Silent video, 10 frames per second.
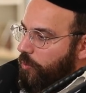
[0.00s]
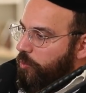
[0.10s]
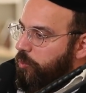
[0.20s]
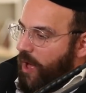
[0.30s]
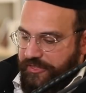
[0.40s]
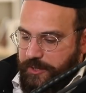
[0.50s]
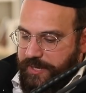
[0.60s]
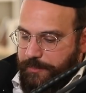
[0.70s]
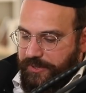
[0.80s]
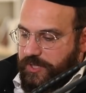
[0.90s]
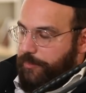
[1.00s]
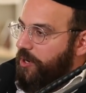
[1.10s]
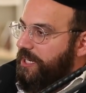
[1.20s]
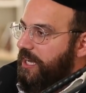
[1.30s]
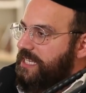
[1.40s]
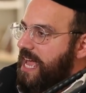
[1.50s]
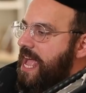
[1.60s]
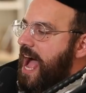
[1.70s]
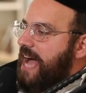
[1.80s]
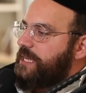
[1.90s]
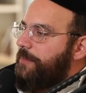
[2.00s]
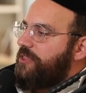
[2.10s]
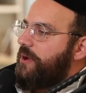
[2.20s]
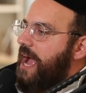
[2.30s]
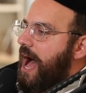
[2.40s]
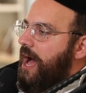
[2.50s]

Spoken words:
wealthy people supporting us, I said, by the way,